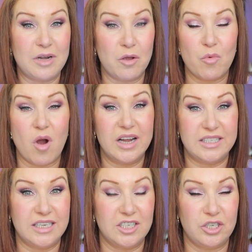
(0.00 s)
me know what
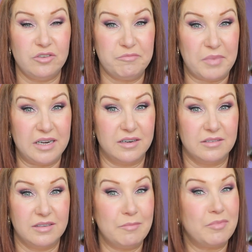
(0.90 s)
ideas you've been
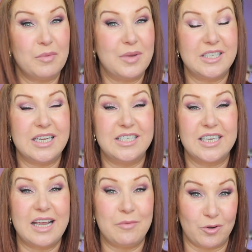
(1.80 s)
implementing to
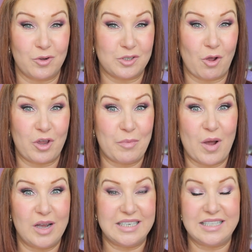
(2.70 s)
keep your dogs
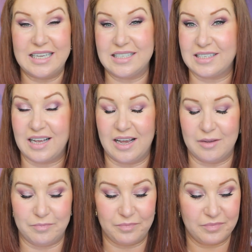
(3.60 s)
occupied in this
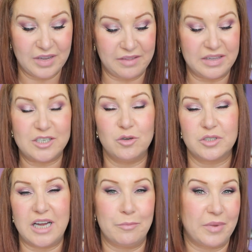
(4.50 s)

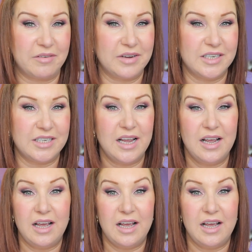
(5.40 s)
lockdown period.